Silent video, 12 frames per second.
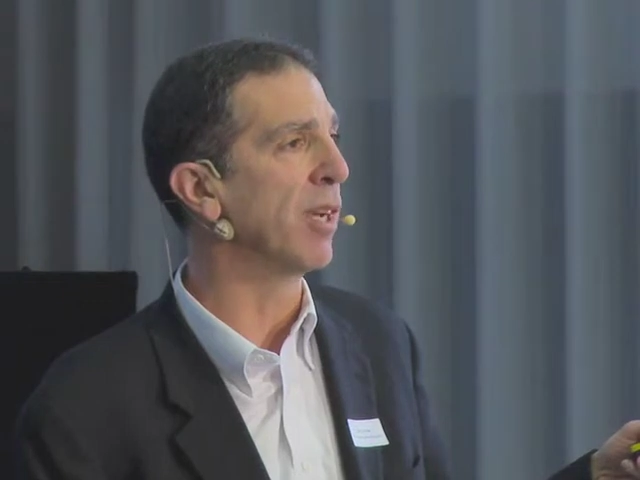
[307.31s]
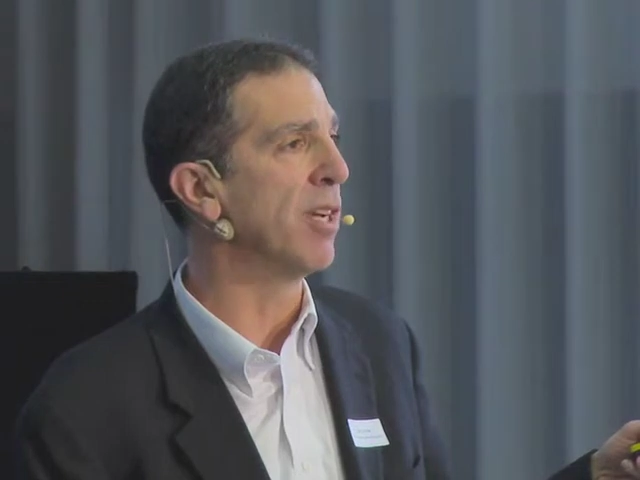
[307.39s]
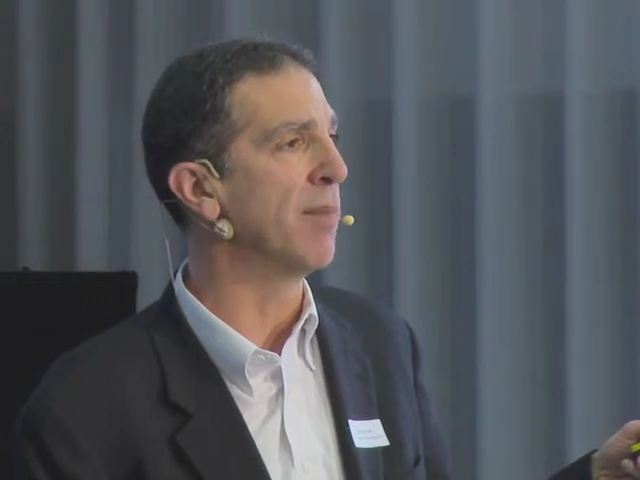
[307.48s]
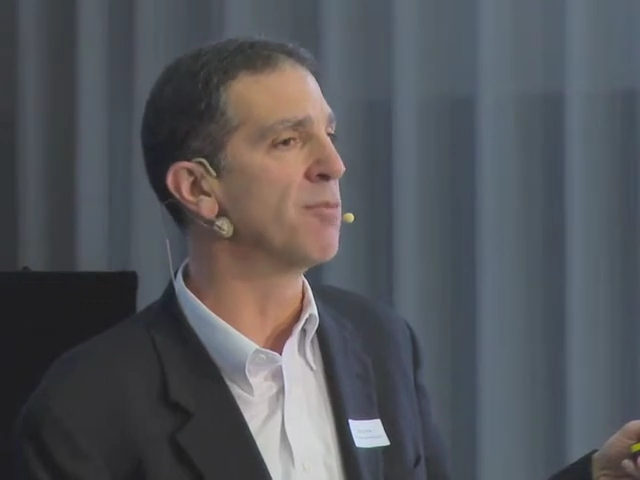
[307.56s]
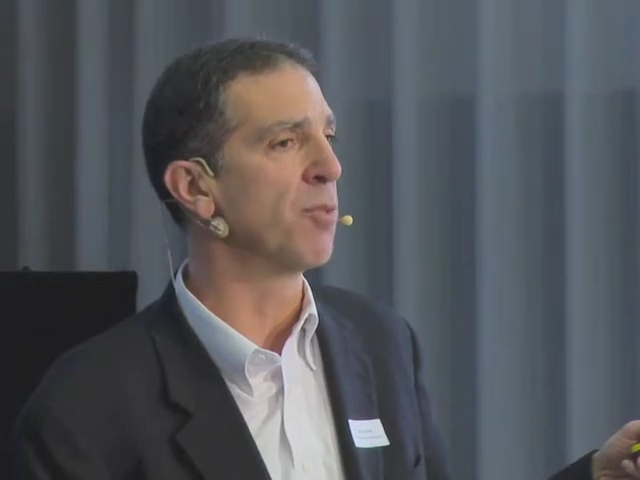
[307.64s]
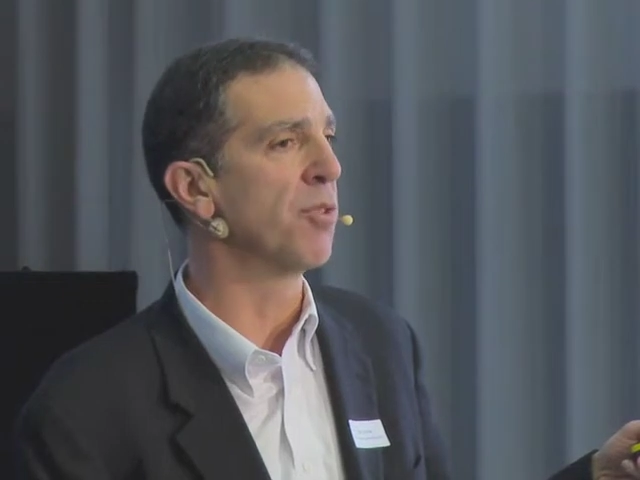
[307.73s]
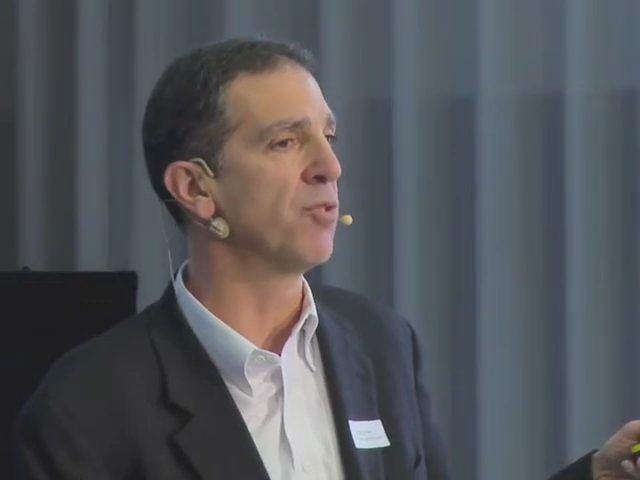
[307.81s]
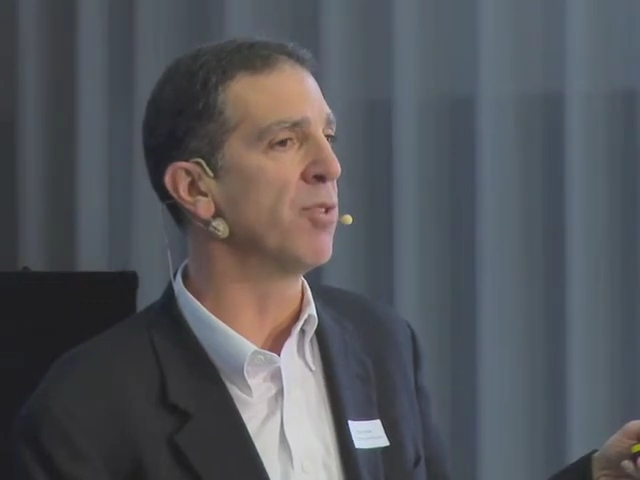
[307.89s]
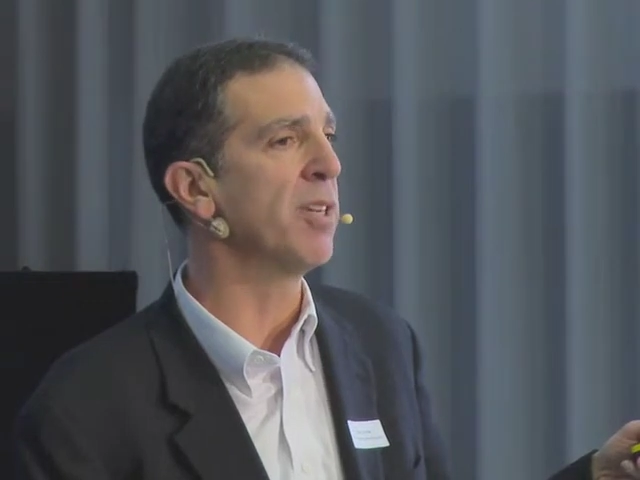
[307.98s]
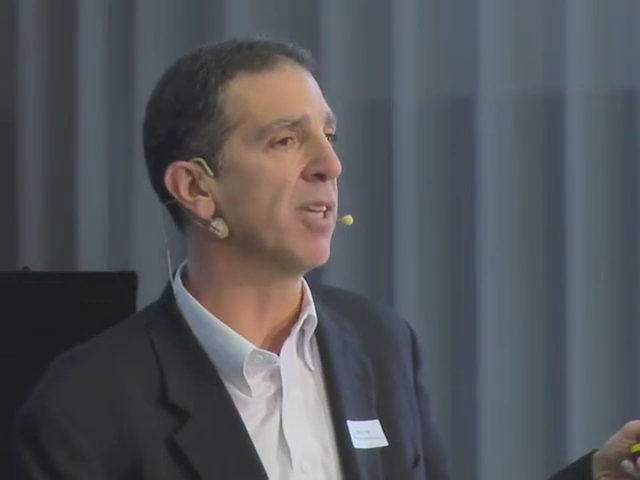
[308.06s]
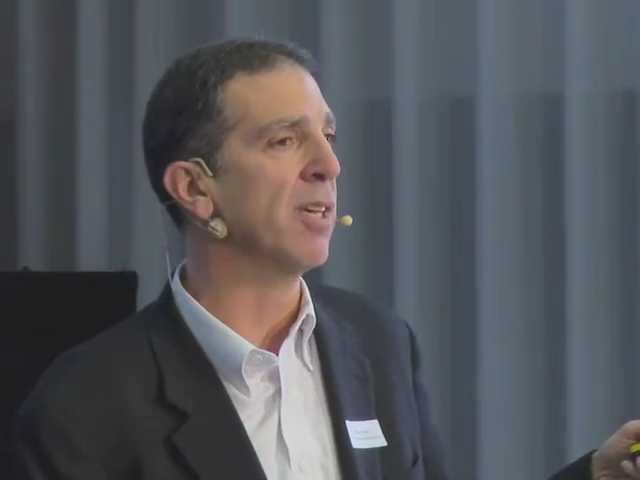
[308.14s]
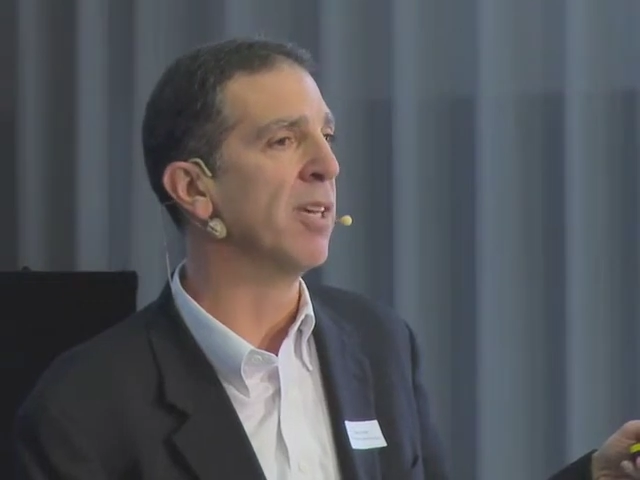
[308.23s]
that comes with
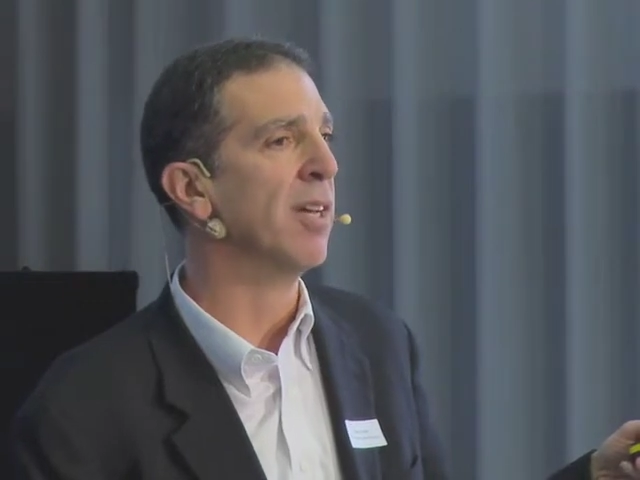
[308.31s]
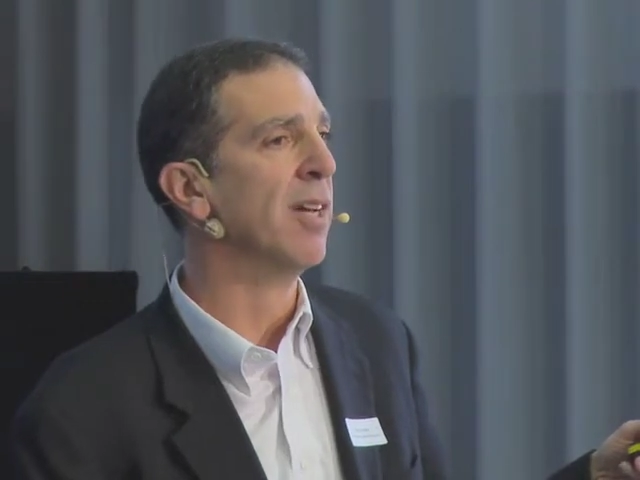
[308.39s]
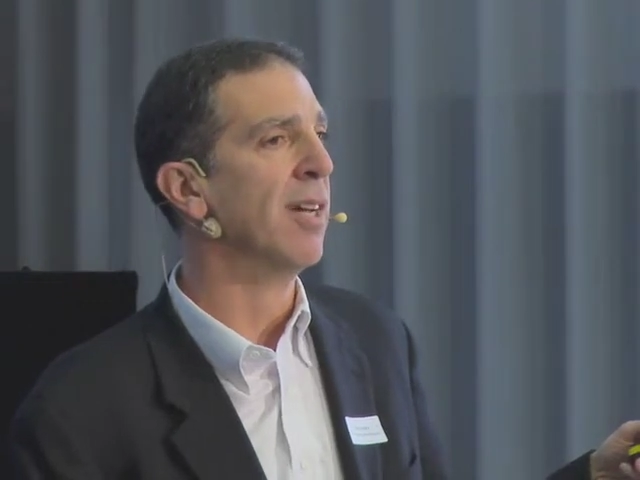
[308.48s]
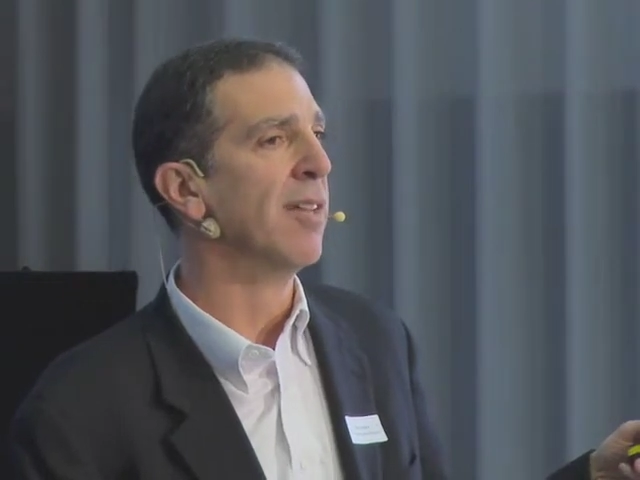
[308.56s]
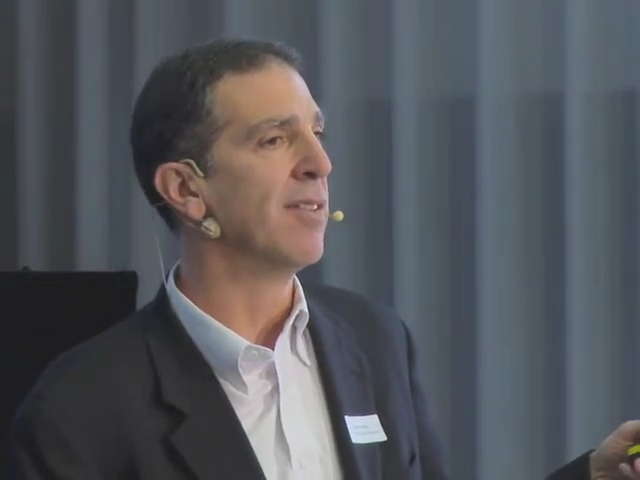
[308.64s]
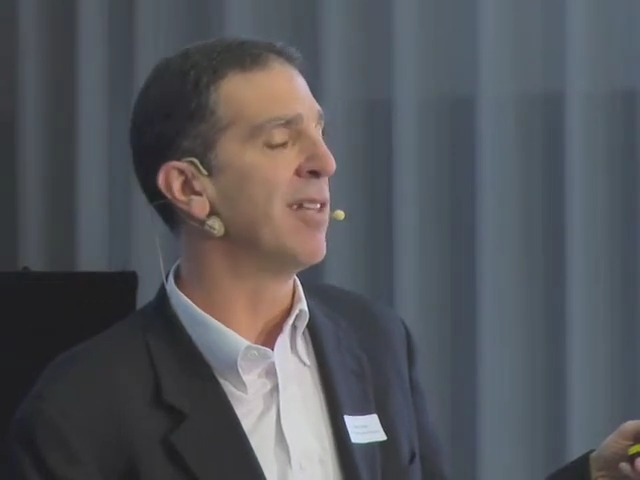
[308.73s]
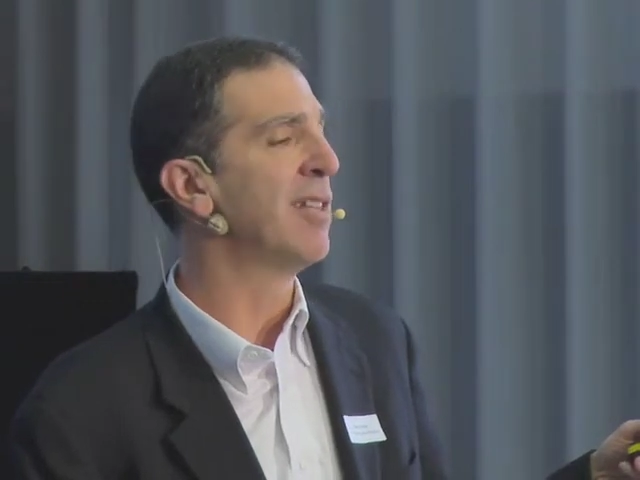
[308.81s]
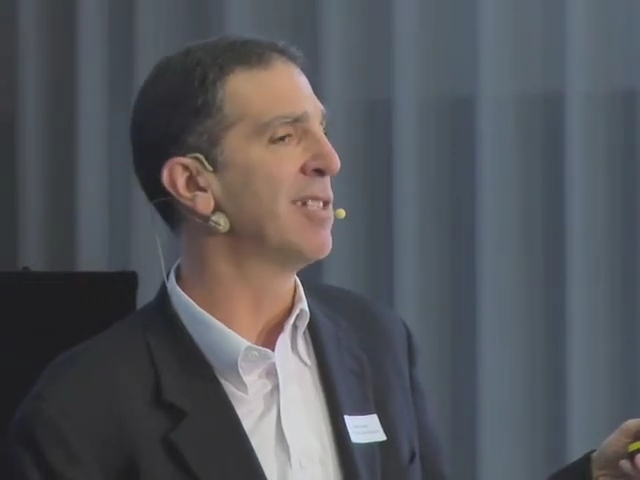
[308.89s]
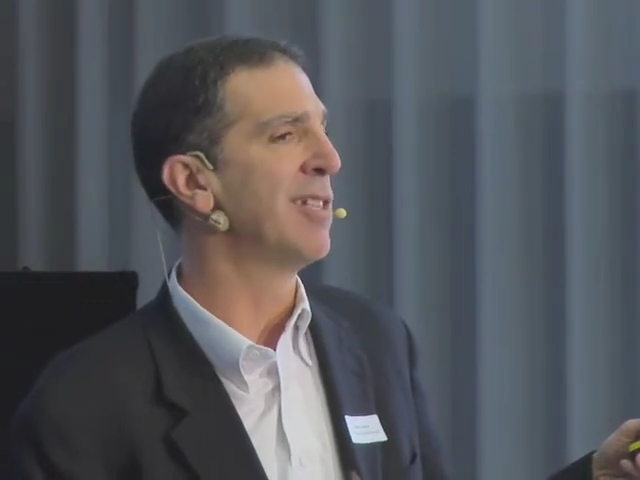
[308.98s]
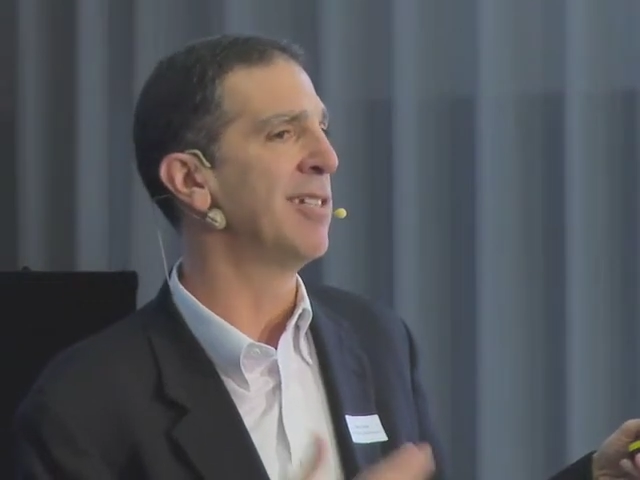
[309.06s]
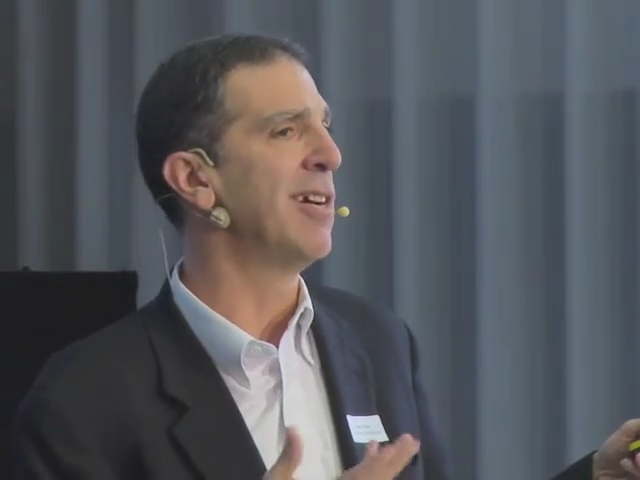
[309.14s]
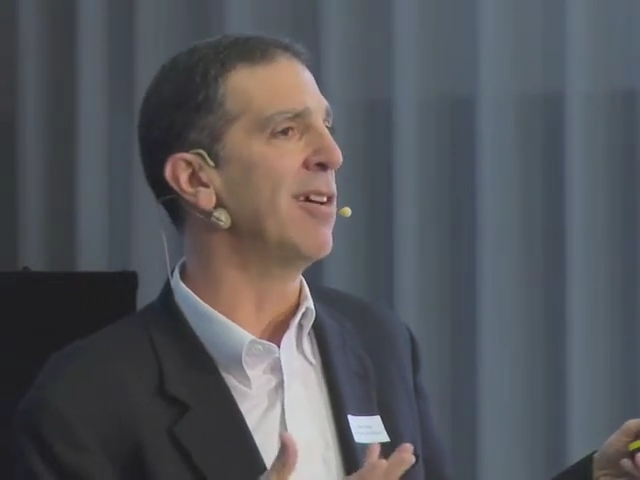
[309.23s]
drinking than
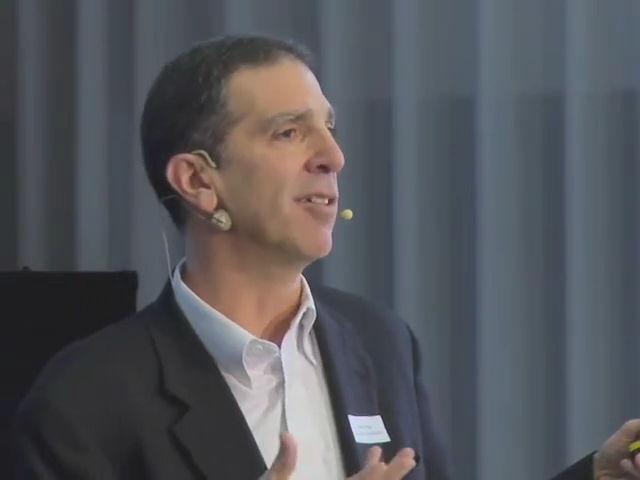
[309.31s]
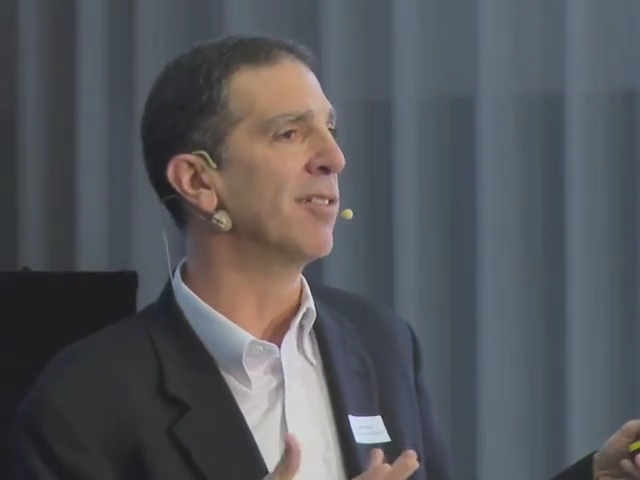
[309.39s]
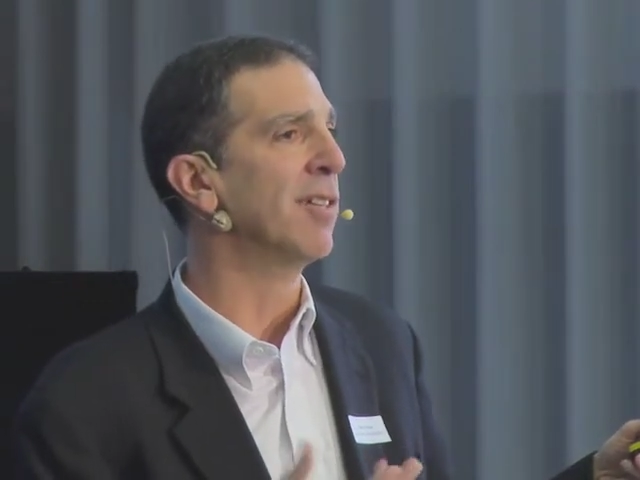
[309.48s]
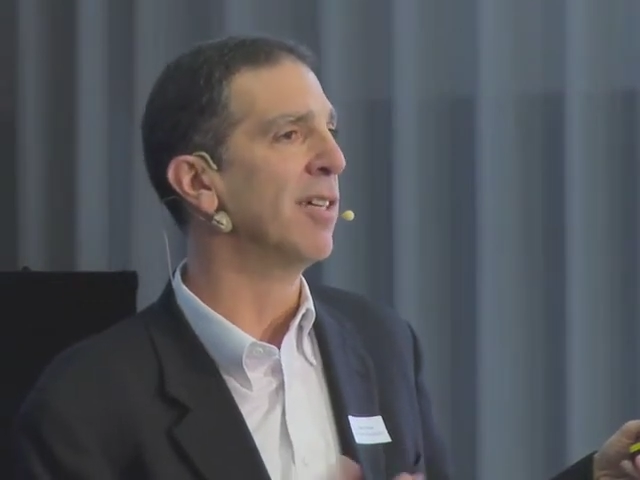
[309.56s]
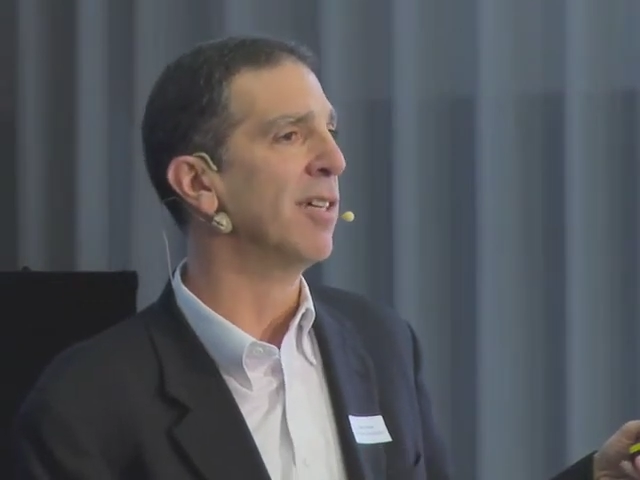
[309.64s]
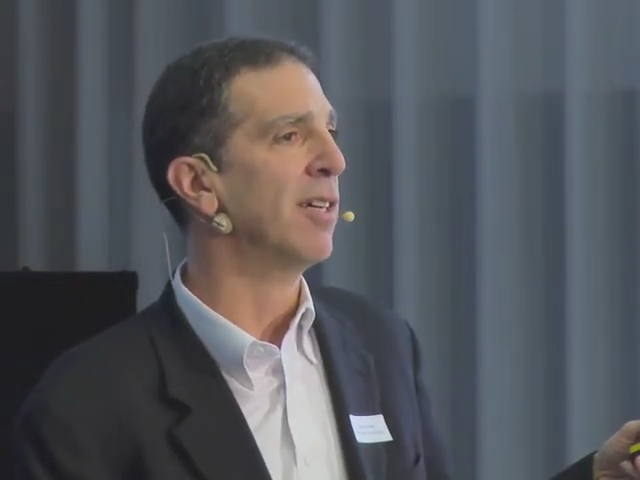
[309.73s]
as an adult.